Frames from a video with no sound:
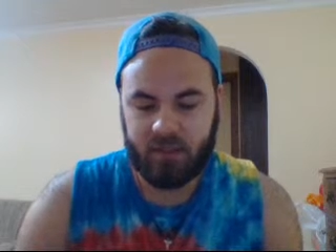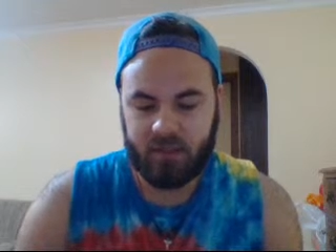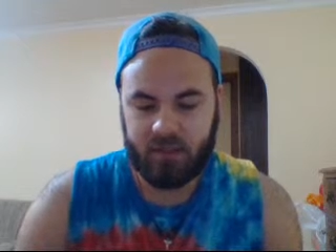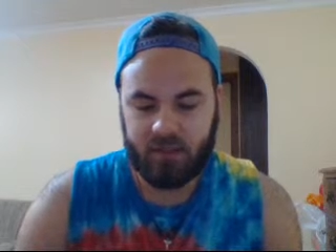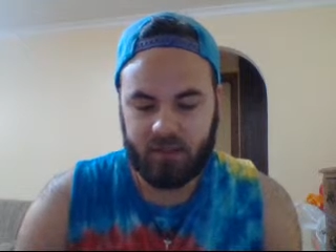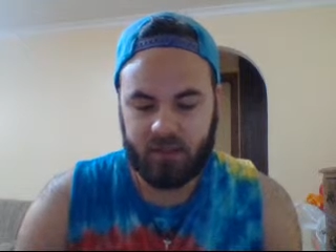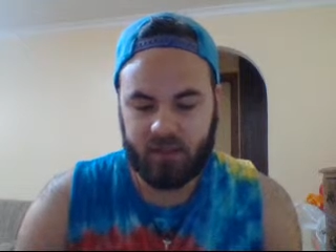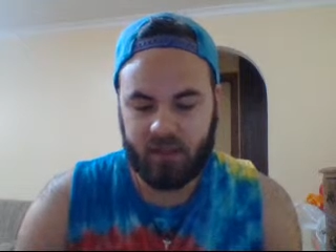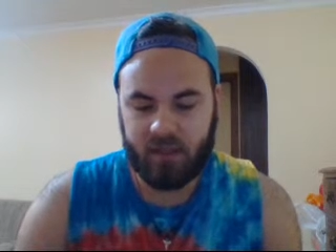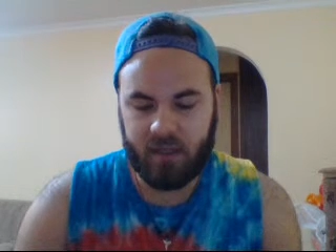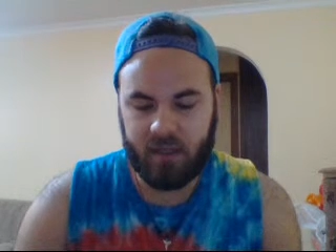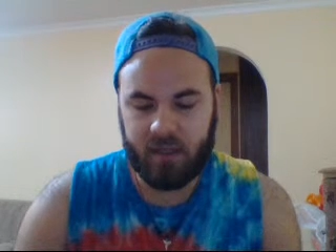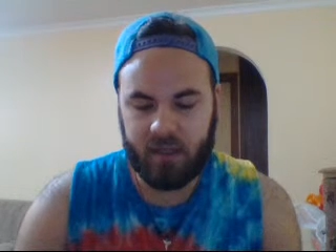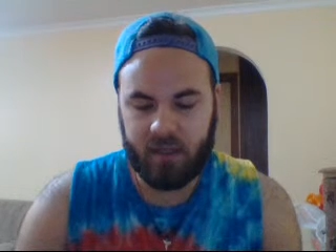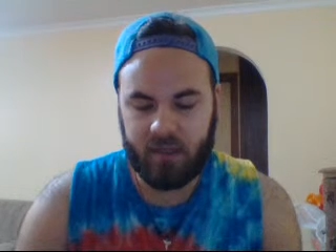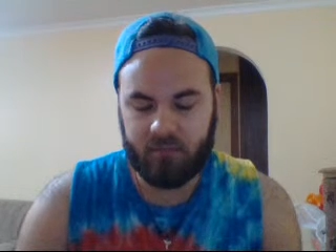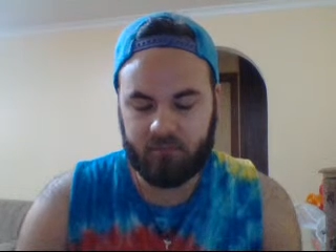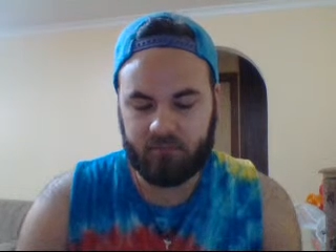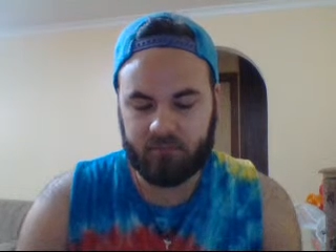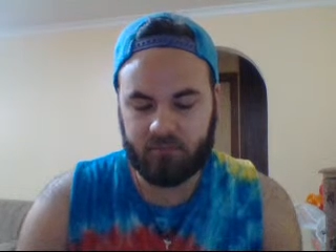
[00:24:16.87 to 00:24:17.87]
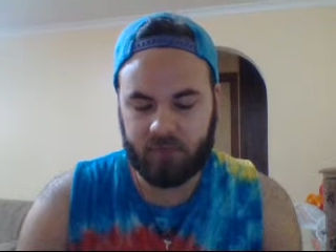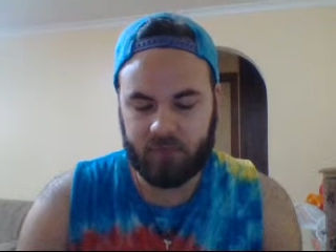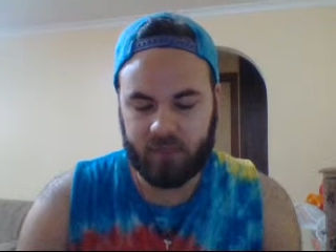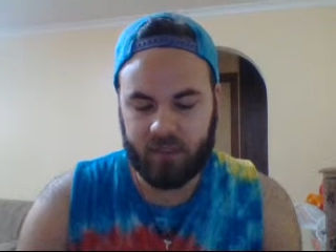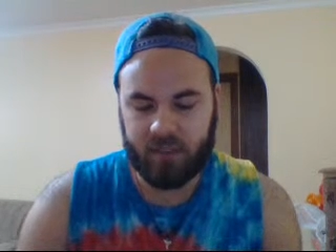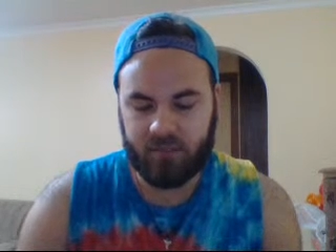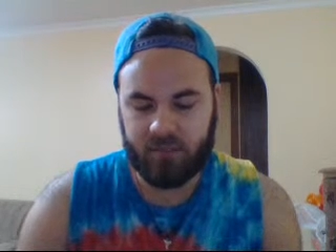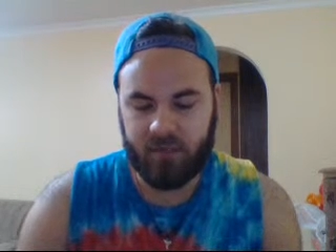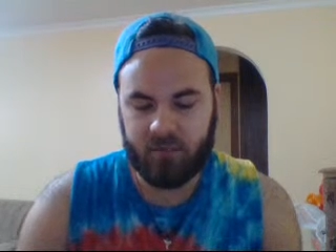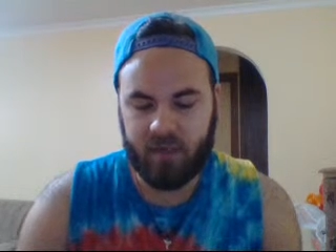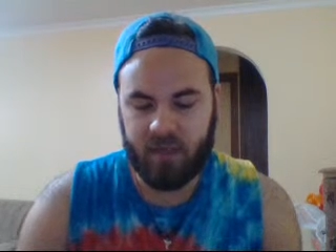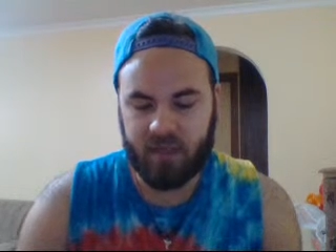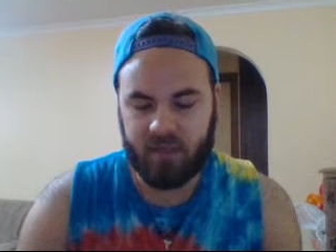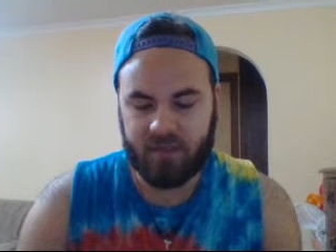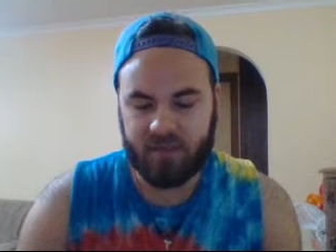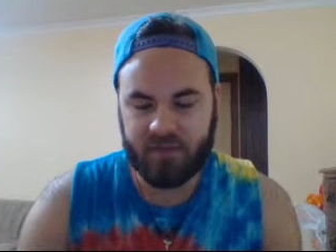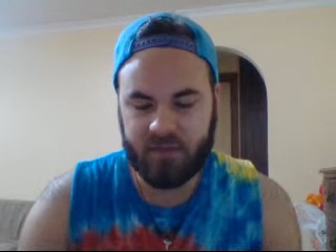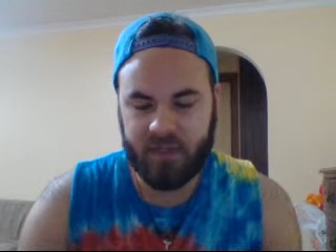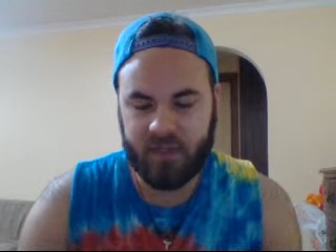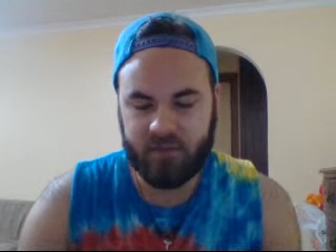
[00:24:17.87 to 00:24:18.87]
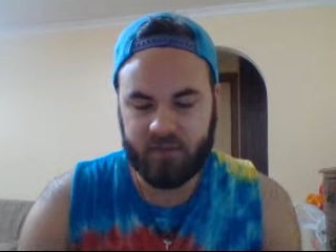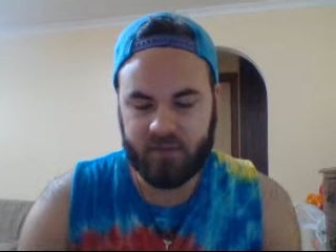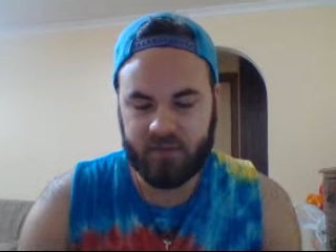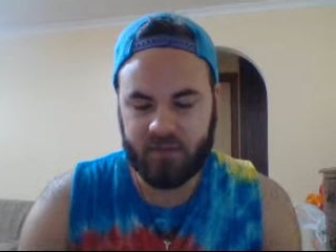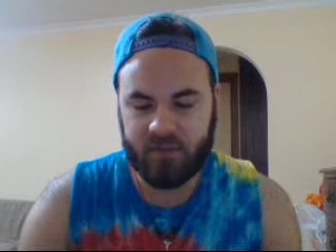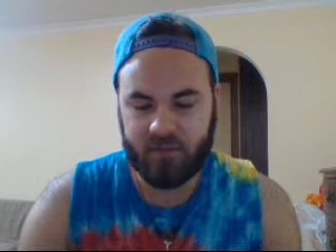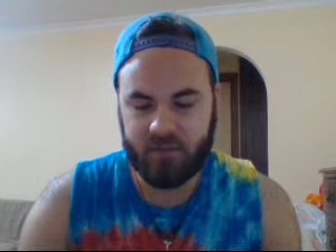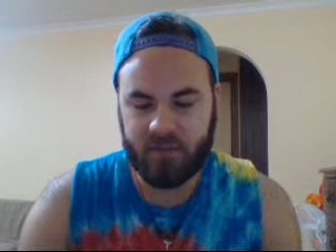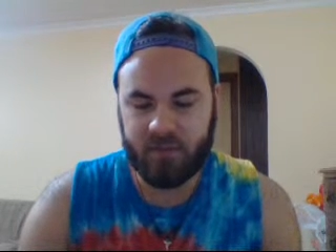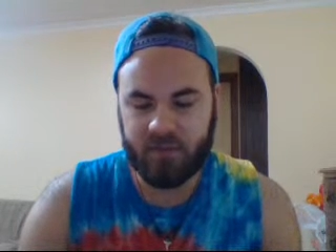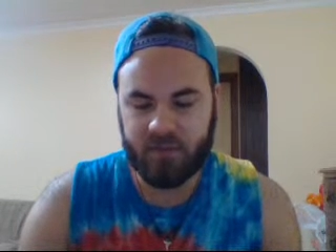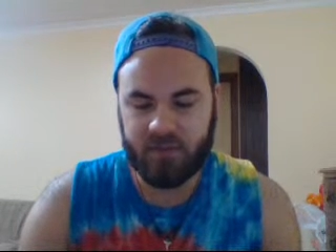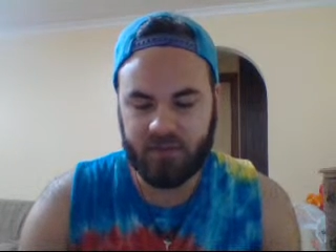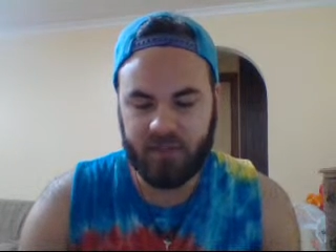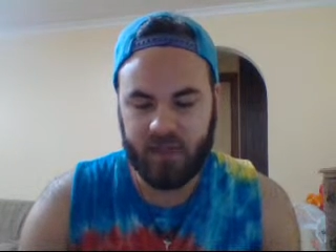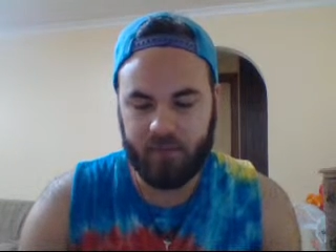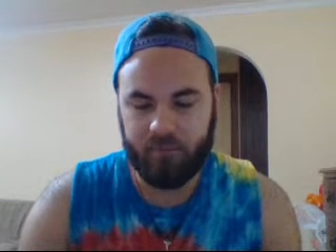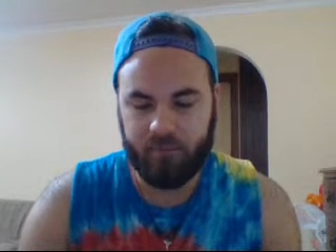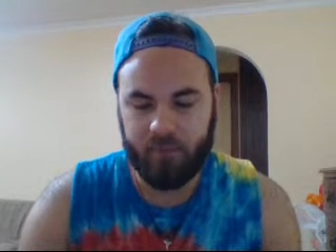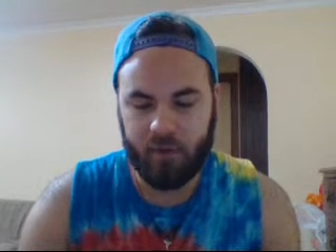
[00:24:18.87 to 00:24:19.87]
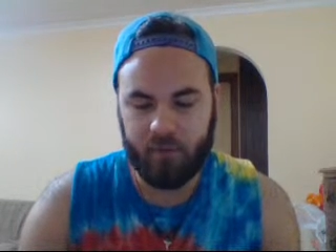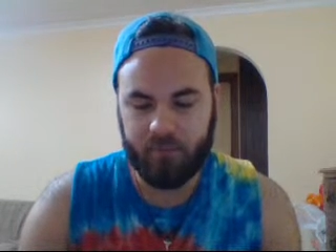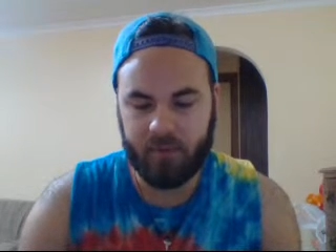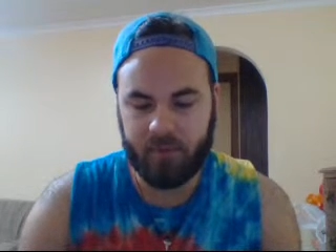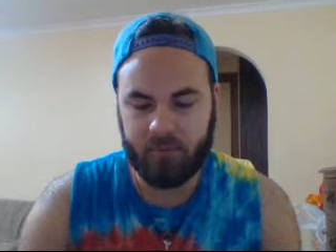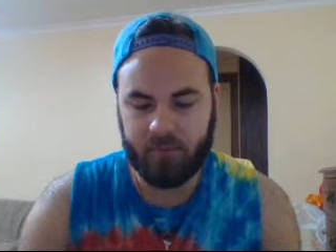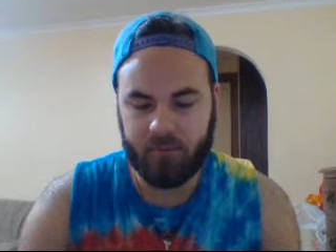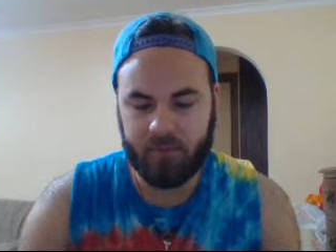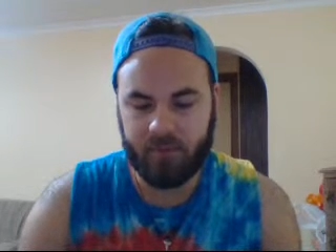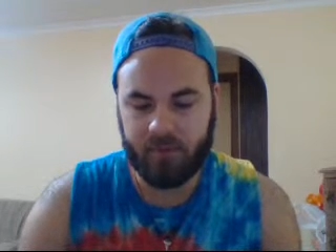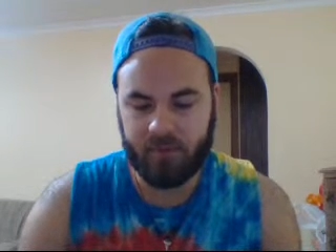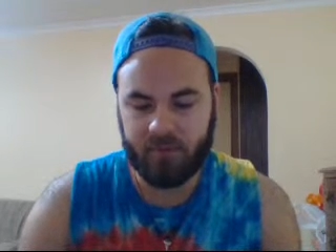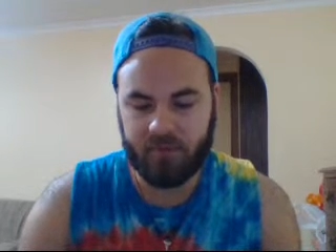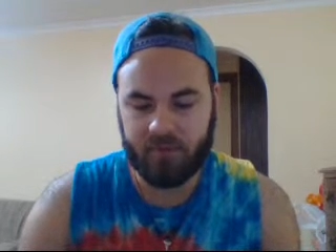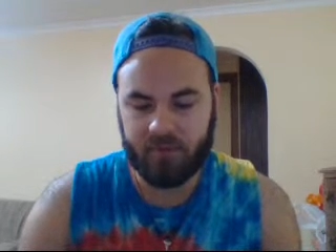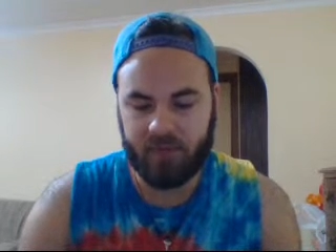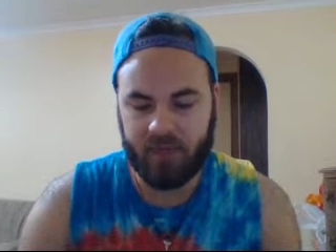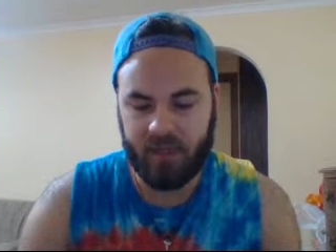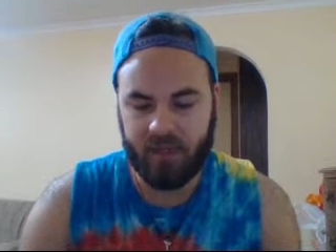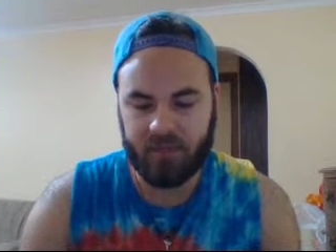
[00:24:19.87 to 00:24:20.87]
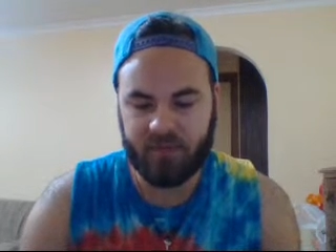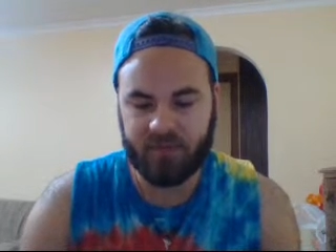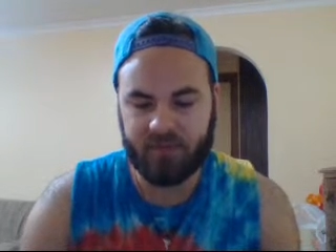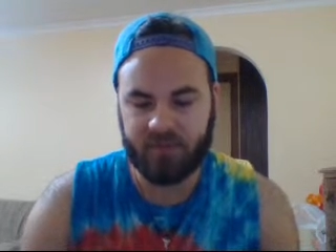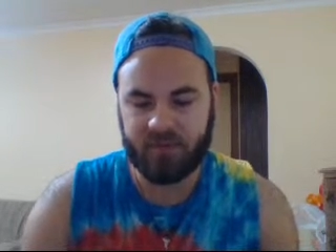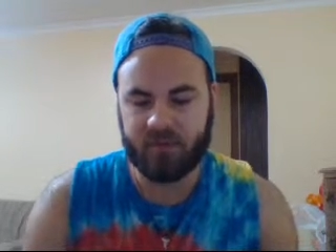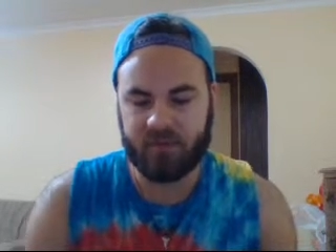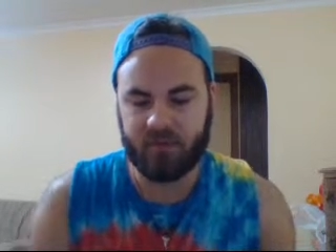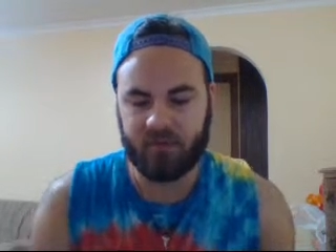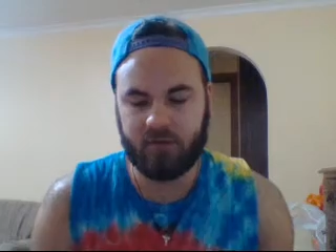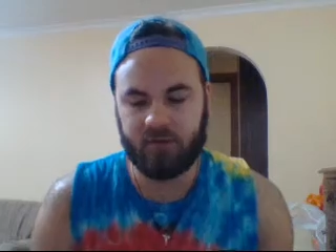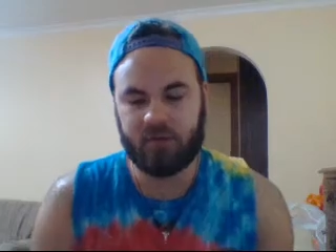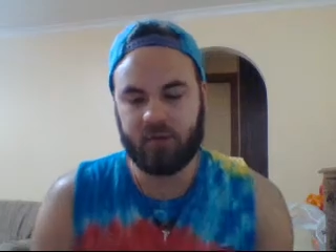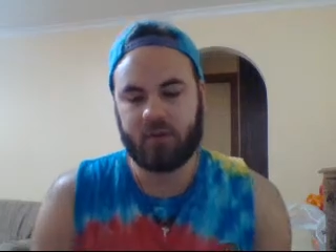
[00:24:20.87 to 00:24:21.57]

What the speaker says: I'm not going to activate Bacon Saver. So we can just start bopping him for 2,000. So,